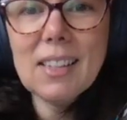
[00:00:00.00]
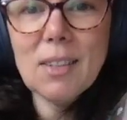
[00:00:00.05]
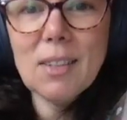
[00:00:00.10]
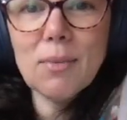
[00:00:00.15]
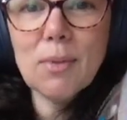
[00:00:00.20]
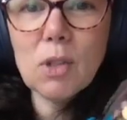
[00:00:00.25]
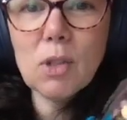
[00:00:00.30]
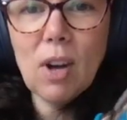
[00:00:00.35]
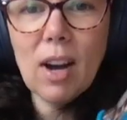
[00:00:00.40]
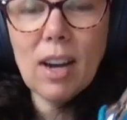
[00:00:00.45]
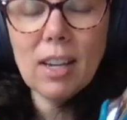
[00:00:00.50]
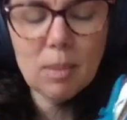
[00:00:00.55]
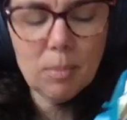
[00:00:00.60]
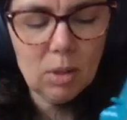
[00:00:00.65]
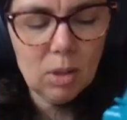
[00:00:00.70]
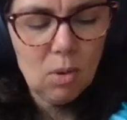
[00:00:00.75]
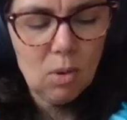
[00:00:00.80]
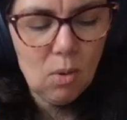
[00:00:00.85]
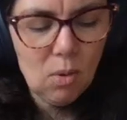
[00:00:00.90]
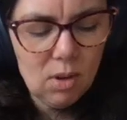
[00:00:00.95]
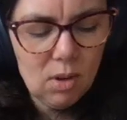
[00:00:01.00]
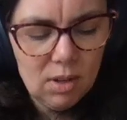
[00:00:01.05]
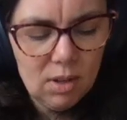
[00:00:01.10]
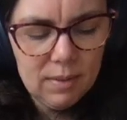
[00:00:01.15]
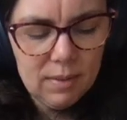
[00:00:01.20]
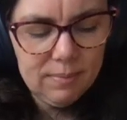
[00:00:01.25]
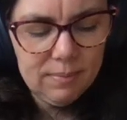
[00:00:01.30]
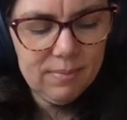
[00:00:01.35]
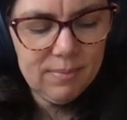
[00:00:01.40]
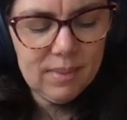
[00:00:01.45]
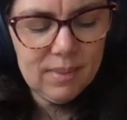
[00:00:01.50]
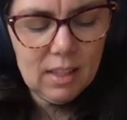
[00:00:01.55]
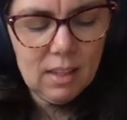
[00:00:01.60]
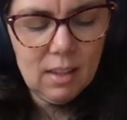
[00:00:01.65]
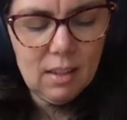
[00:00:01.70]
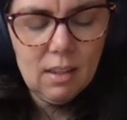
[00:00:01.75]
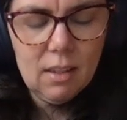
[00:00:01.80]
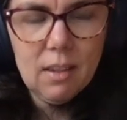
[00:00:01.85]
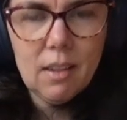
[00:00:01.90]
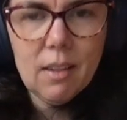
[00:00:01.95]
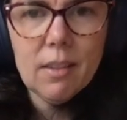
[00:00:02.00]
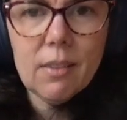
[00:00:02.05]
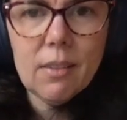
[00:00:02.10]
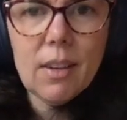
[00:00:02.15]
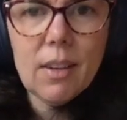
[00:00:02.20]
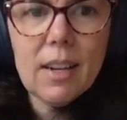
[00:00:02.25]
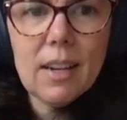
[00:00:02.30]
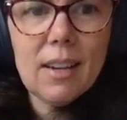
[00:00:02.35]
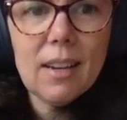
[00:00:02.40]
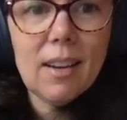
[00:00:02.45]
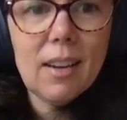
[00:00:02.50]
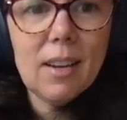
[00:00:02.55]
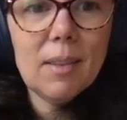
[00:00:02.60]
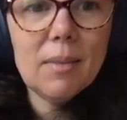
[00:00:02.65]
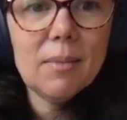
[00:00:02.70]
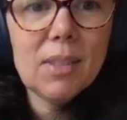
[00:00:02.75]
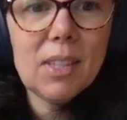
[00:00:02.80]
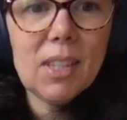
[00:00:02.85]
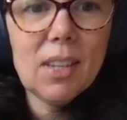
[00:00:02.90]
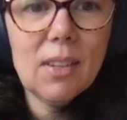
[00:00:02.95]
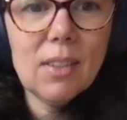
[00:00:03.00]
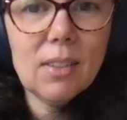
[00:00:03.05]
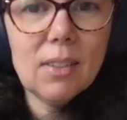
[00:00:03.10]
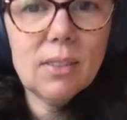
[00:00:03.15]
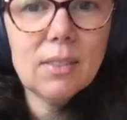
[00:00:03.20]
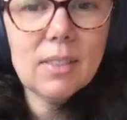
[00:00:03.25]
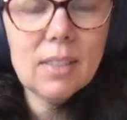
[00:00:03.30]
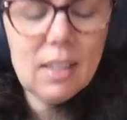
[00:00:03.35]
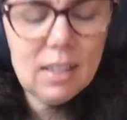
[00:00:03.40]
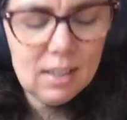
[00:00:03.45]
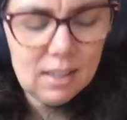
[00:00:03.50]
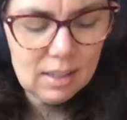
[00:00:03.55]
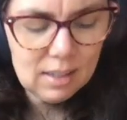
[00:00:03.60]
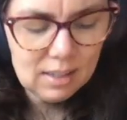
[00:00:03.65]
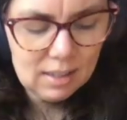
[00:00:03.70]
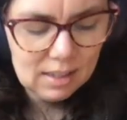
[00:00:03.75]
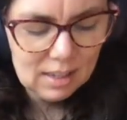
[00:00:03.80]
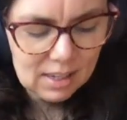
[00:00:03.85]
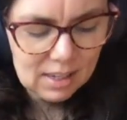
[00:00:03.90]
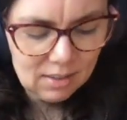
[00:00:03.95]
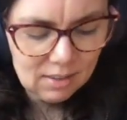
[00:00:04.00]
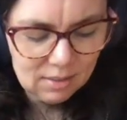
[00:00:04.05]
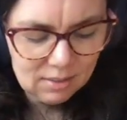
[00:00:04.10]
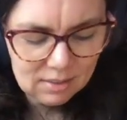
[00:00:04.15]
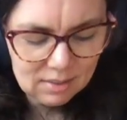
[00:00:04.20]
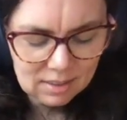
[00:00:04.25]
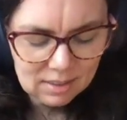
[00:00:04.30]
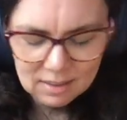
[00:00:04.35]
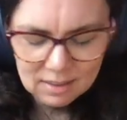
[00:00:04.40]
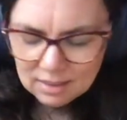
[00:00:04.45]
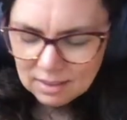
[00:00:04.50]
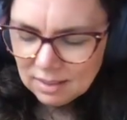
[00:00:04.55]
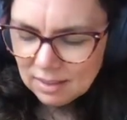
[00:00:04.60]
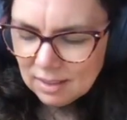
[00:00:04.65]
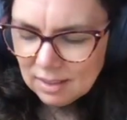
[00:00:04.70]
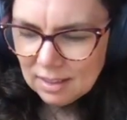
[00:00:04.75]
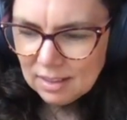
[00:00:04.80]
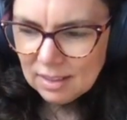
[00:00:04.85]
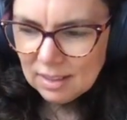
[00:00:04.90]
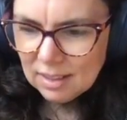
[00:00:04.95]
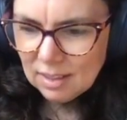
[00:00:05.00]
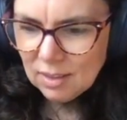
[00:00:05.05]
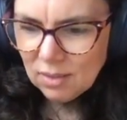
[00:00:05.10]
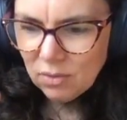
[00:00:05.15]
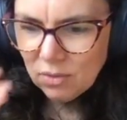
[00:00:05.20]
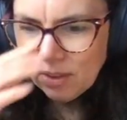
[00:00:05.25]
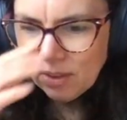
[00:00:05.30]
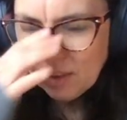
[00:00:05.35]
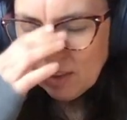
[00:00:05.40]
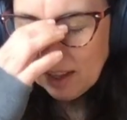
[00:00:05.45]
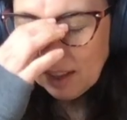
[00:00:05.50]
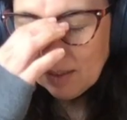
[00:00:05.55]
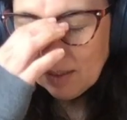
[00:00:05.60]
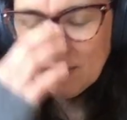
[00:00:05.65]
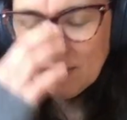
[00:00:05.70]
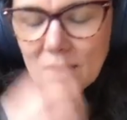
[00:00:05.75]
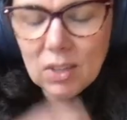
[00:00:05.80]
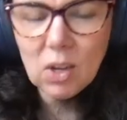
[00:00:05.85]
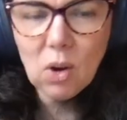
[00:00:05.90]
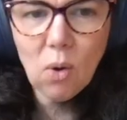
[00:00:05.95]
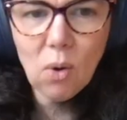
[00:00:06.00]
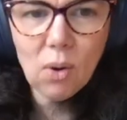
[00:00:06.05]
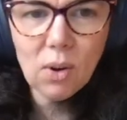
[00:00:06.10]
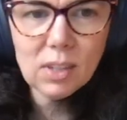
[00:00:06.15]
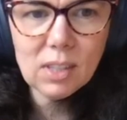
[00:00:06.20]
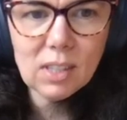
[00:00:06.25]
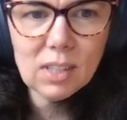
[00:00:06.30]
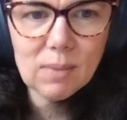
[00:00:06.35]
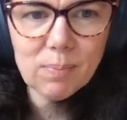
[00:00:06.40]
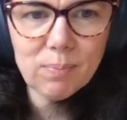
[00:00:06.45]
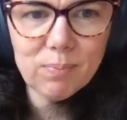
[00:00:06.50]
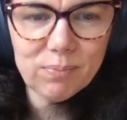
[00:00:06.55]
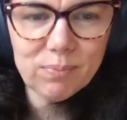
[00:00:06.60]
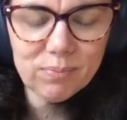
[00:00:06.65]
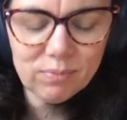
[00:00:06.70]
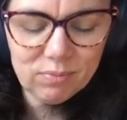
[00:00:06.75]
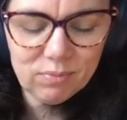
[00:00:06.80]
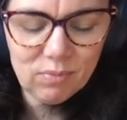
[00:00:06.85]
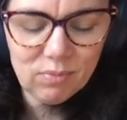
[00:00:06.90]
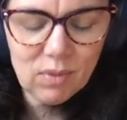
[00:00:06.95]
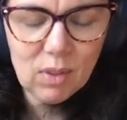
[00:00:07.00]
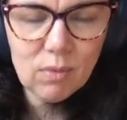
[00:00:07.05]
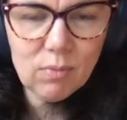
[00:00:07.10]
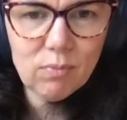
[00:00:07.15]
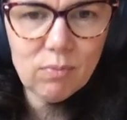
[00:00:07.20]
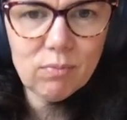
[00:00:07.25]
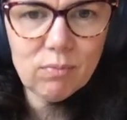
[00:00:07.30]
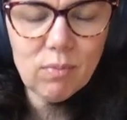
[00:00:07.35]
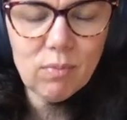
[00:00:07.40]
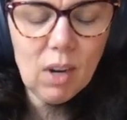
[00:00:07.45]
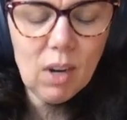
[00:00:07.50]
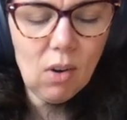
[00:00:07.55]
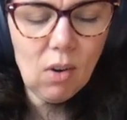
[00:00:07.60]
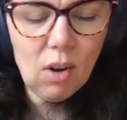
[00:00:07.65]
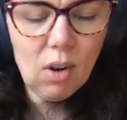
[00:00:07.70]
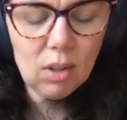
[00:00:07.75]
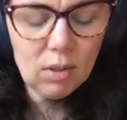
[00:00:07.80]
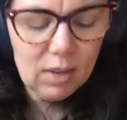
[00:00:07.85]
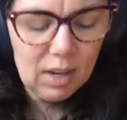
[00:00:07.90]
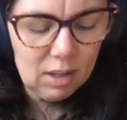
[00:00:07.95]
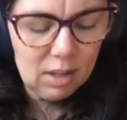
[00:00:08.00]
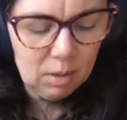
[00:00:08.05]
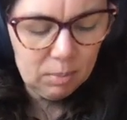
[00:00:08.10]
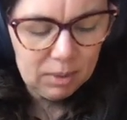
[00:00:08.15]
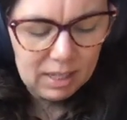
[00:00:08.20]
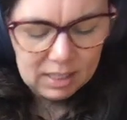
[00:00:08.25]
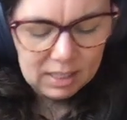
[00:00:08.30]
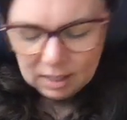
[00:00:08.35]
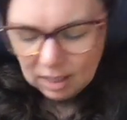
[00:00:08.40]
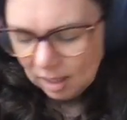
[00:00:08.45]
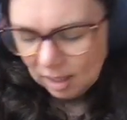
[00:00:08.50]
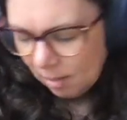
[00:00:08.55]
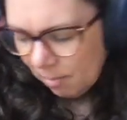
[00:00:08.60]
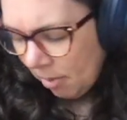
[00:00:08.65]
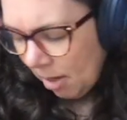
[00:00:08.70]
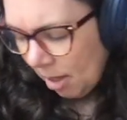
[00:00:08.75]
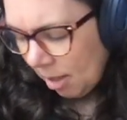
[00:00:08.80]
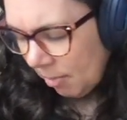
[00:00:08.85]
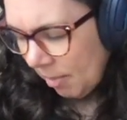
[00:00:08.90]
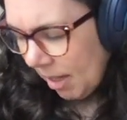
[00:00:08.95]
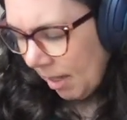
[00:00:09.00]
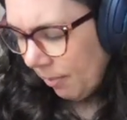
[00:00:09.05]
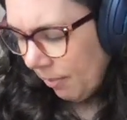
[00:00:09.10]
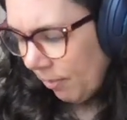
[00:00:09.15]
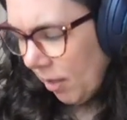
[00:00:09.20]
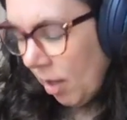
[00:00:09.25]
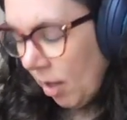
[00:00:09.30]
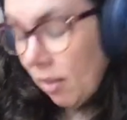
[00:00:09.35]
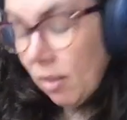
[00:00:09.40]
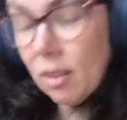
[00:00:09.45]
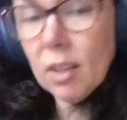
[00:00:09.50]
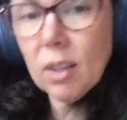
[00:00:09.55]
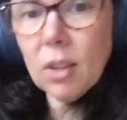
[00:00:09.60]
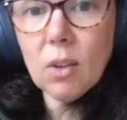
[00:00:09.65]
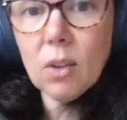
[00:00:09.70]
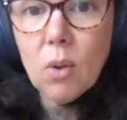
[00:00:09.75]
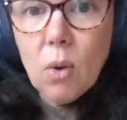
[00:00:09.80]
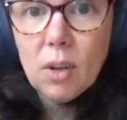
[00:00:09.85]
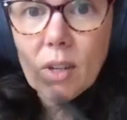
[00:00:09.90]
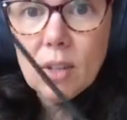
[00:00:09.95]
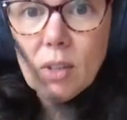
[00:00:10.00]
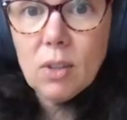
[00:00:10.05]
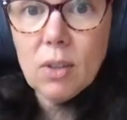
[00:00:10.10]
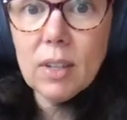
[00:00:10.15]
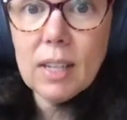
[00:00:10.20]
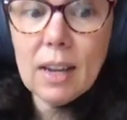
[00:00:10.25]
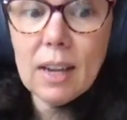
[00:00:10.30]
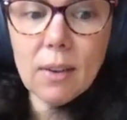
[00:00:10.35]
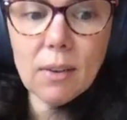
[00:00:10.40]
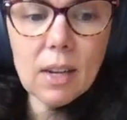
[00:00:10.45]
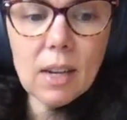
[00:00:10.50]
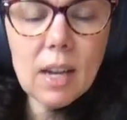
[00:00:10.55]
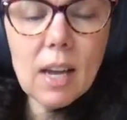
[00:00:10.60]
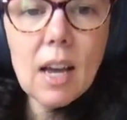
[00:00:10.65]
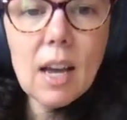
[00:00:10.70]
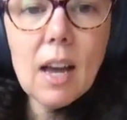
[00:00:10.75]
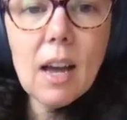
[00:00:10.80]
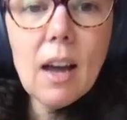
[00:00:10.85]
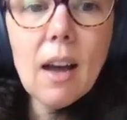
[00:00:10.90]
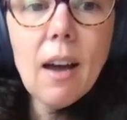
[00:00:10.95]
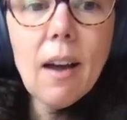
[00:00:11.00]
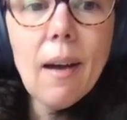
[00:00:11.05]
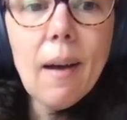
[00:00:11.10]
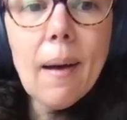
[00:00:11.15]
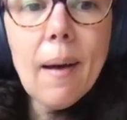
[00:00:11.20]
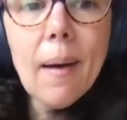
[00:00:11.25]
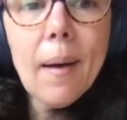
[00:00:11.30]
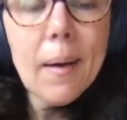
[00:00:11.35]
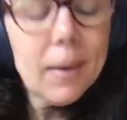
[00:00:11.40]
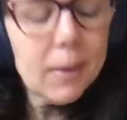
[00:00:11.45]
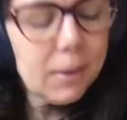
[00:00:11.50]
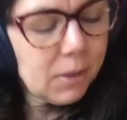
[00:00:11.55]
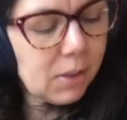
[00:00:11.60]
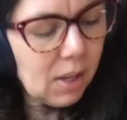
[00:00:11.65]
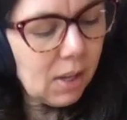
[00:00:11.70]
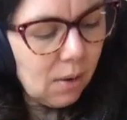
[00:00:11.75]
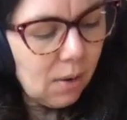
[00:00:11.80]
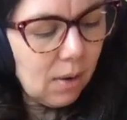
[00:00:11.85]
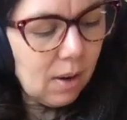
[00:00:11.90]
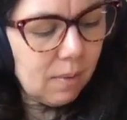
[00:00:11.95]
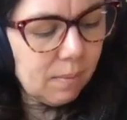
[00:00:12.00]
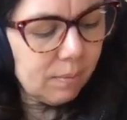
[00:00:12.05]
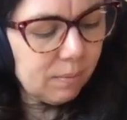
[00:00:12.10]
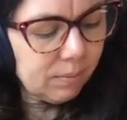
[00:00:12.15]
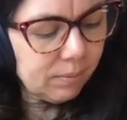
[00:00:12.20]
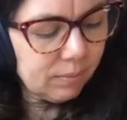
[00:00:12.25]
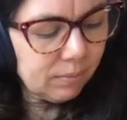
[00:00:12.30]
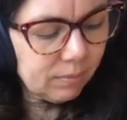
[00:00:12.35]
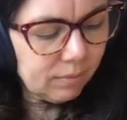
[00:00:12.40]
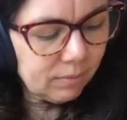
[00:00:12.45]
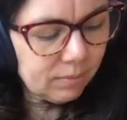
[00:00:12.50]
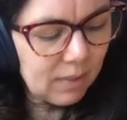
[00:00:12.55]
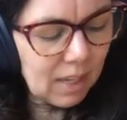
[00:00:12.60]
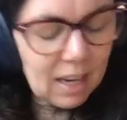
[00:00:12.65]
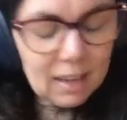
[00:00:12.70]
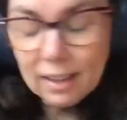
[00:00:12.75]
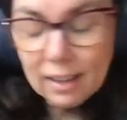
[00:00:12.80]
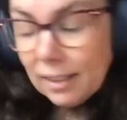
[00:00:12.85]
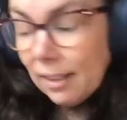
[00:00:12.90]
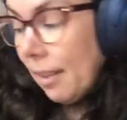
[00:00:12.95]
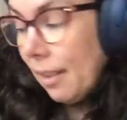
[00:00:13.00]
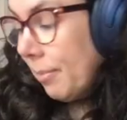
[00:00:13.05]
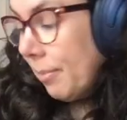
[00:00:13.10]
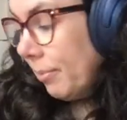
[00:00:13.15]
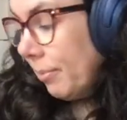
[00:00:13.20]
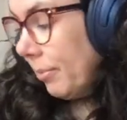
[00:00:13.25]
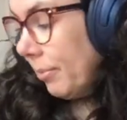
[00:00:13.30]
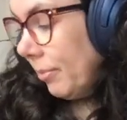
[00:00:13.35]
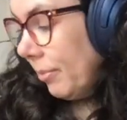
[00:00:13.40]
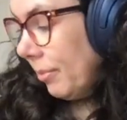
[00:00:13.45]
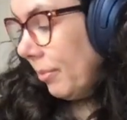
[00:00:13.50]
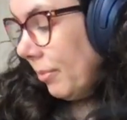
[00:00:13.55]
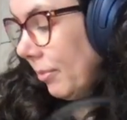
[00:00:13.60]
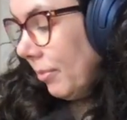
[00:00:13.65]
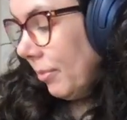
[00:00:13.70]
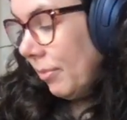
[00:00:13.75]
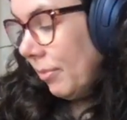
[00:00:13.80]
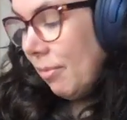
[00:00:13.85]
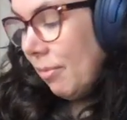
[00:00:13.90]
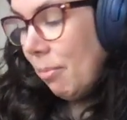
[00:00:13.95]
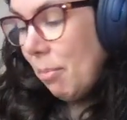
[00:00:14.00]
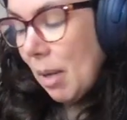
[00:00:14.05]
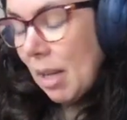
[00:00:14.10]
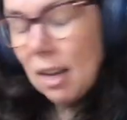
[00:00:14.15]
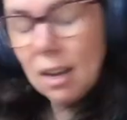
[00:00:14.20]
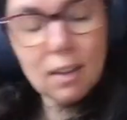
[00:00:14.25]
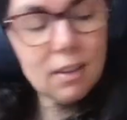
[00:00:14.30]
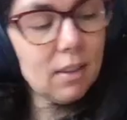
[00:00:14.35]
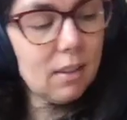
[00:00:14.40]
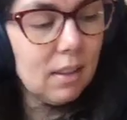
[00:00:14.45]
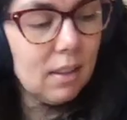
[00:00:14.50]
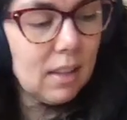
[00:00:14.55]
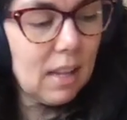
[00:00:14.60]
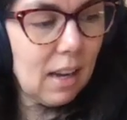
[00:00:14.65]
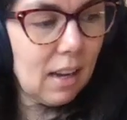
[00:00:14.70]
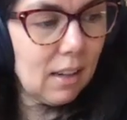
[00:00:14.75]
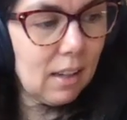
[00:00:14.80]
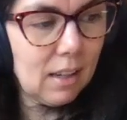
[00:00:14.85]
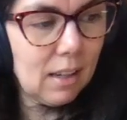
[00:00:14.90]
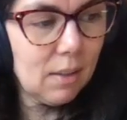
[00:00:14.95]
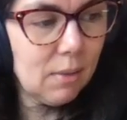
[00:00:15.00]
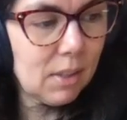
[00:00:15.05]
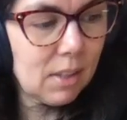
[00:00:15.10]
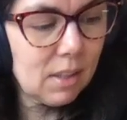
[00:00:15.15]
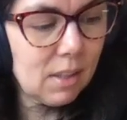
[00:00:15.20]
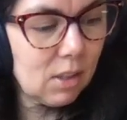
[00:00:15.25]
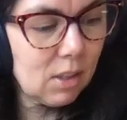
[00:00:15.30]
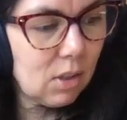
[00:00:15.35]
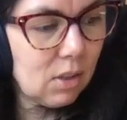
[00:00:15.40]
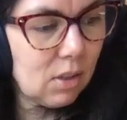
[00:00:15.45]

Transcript: a retractable cord, right? Um, so uh, I don't like cords all around the place kind of bug me. Uh, the cord is already out. So um, I like that. But other than that, it was the